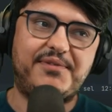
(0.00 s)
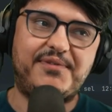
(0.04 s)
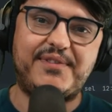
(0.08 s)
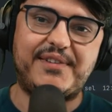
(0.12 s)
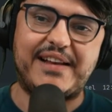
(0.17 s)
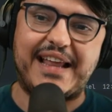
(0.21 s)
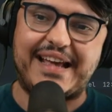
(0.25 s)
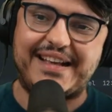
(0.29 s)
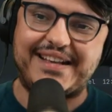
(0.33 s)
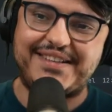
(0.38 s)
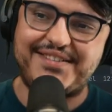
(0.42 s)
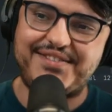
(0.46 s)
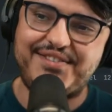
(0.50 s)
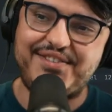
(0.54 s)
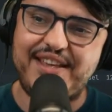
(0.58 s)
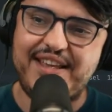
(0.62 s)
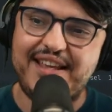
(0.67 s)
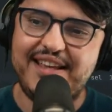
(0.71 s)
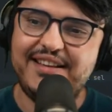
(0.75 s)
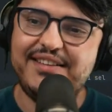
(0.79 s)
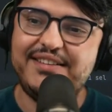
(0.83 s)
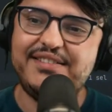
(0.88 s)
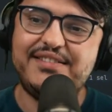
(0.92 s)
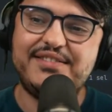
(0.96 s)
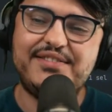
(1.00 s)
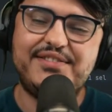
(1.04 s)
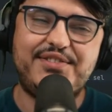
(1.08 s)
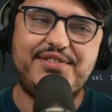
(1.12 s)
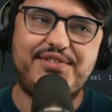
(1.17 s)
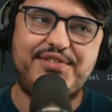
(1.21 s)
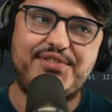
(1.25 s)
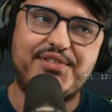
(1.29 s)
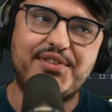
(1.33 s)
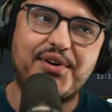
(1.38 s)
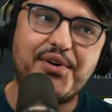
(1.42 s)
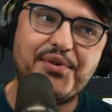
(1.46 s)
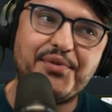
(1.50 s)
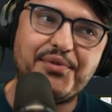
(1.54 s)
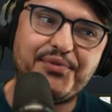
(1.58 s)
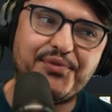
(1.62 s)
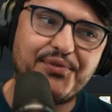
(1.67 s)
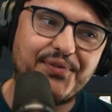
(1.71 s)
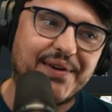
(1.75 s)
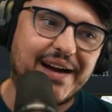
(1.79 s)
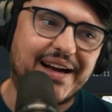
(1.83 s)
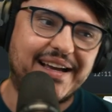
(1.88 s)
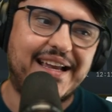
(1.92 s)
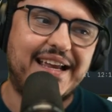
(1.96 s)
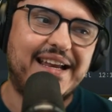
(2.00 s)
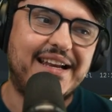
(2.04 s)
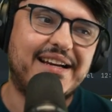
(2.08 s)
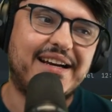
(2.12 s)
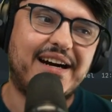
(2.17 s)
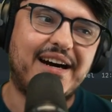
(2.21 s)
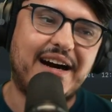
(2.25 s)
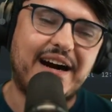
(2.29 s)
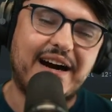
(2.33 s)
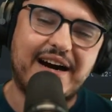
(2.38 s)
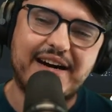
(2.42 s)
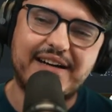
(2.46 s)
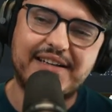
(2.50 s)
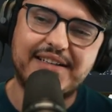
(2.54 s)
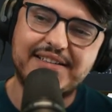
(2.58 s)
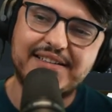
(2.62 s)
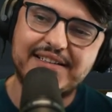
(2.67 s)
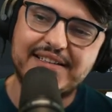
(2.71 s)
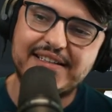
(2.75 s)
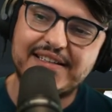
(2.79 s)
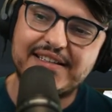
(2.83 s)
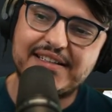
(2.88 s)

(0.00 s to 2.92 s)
flexing so fucking hard